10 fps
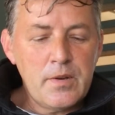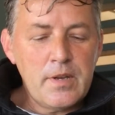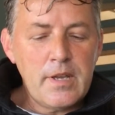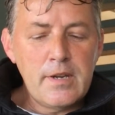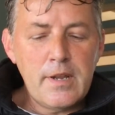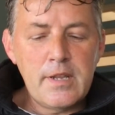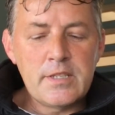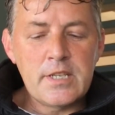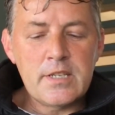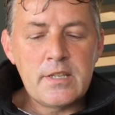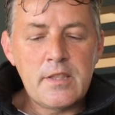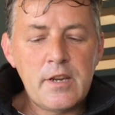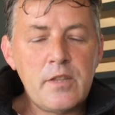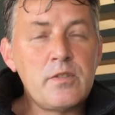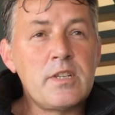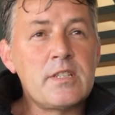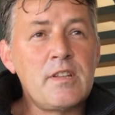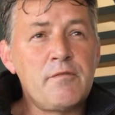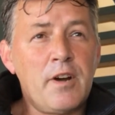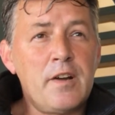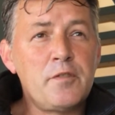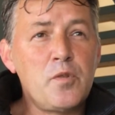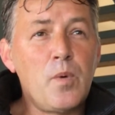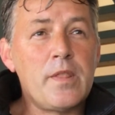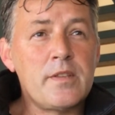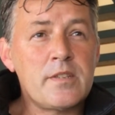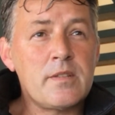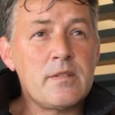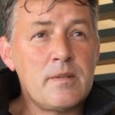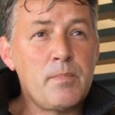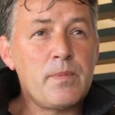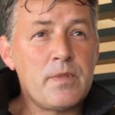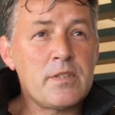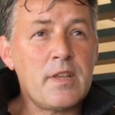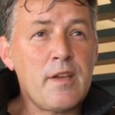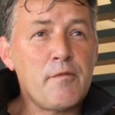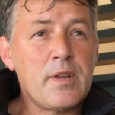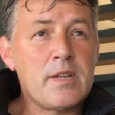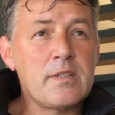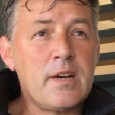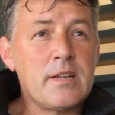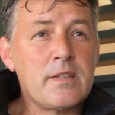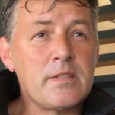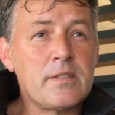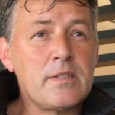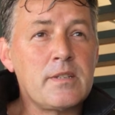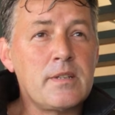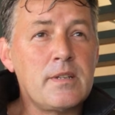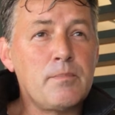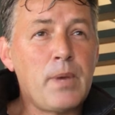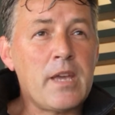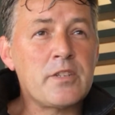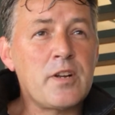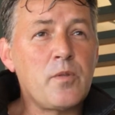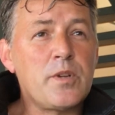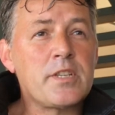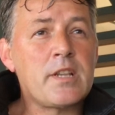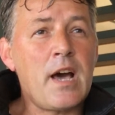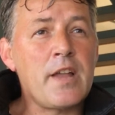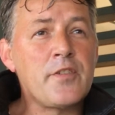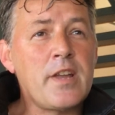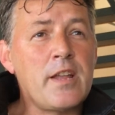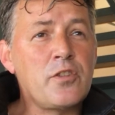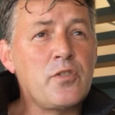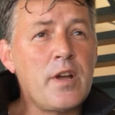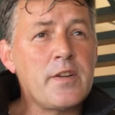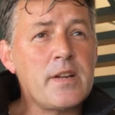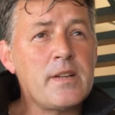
in 63 to 65, you won the South African titles in backstroke. Was it 100 and 200?